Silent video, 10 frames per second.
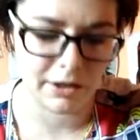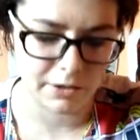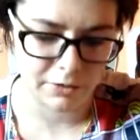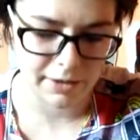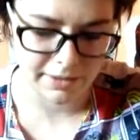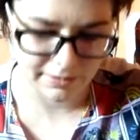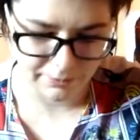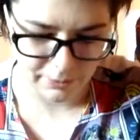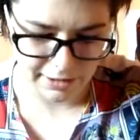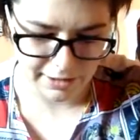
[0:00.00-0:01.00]
who
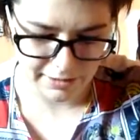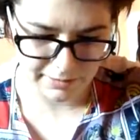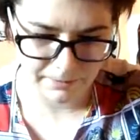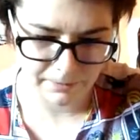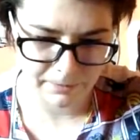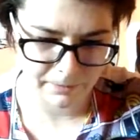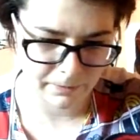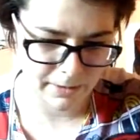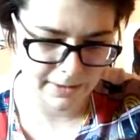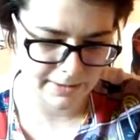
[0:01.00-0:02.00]
is working as a
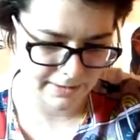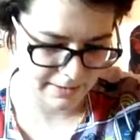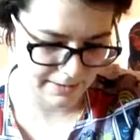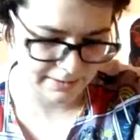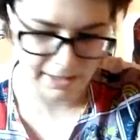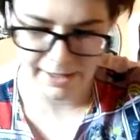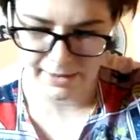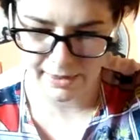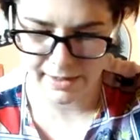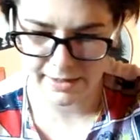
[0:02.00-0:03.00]
forensic
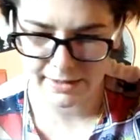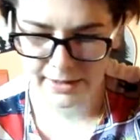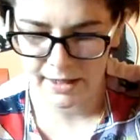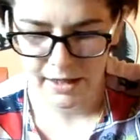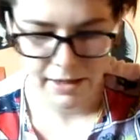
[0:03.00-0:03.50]
scientist